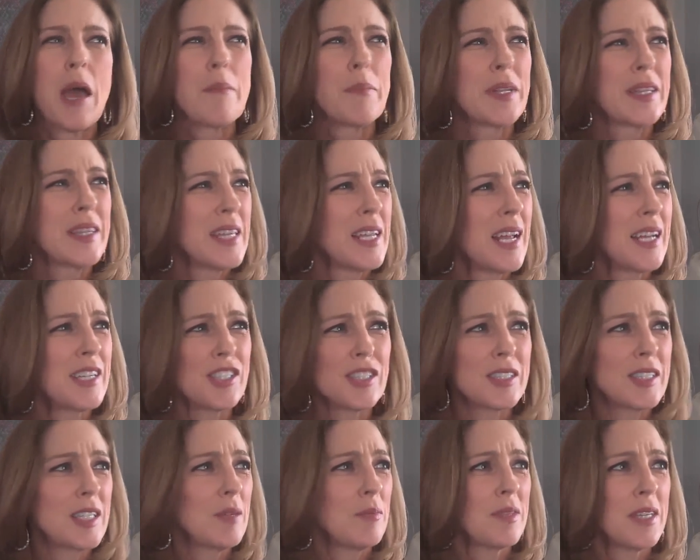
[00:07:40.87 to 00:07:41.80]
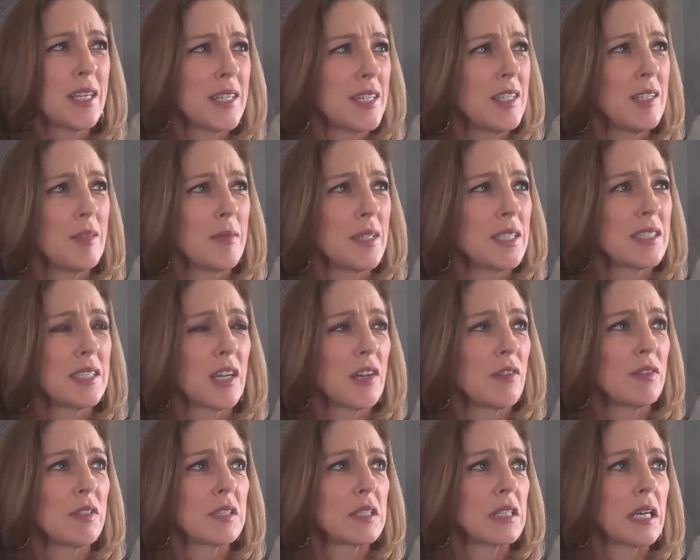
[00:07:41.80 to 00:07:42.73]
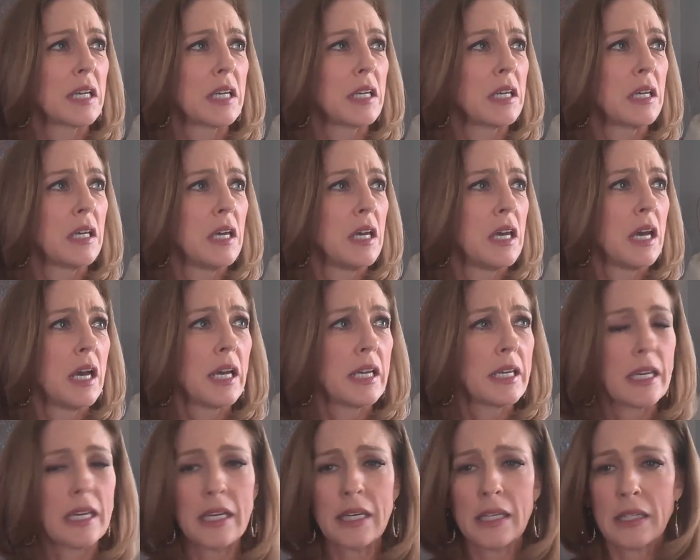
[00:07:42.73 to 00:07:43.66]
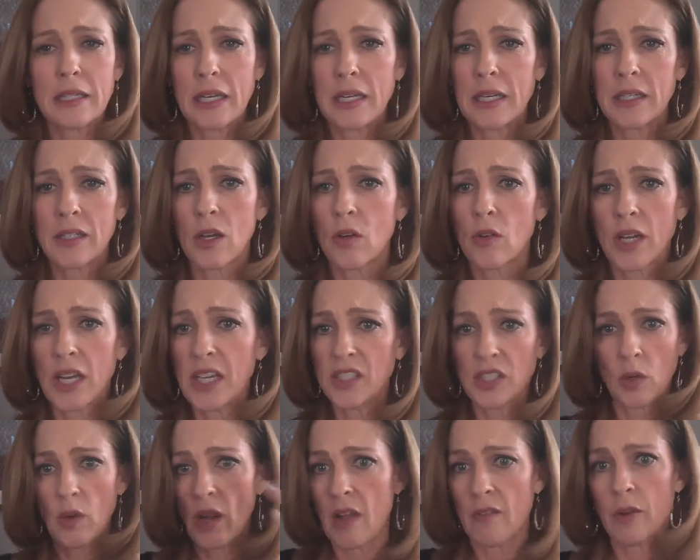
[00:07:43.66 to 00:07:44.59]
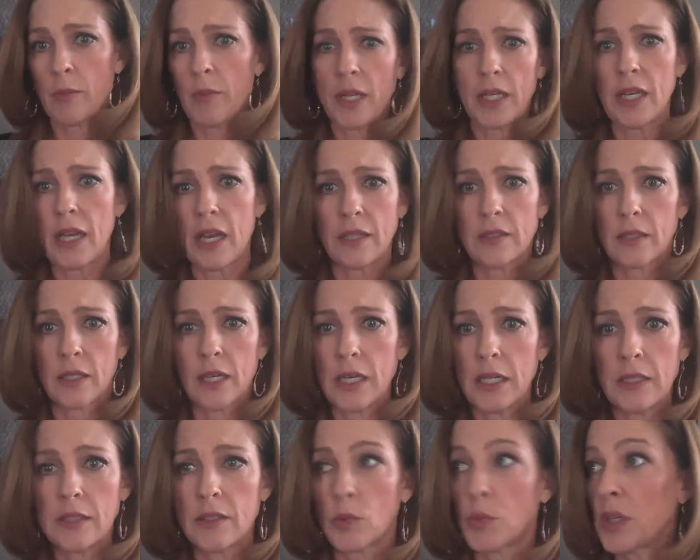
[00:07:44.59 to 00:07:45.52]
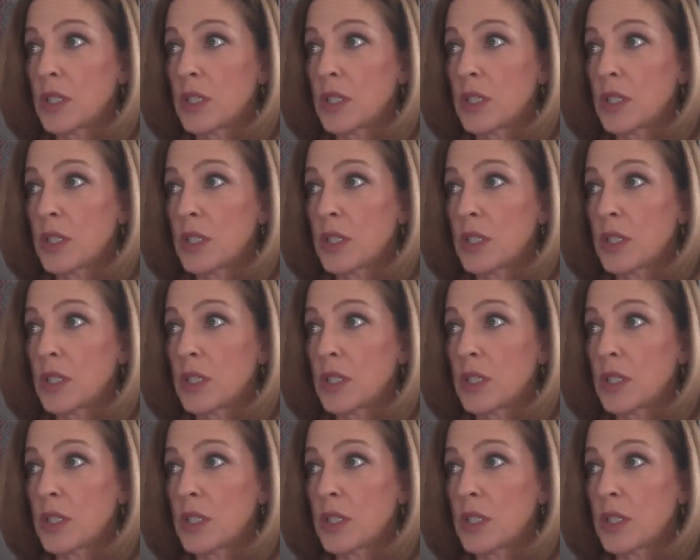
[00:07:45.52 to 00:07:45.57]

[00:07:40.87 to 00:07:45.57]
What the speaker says: but then I just keep thinking to myself, it's like, again, like, okay, so everybody has guns.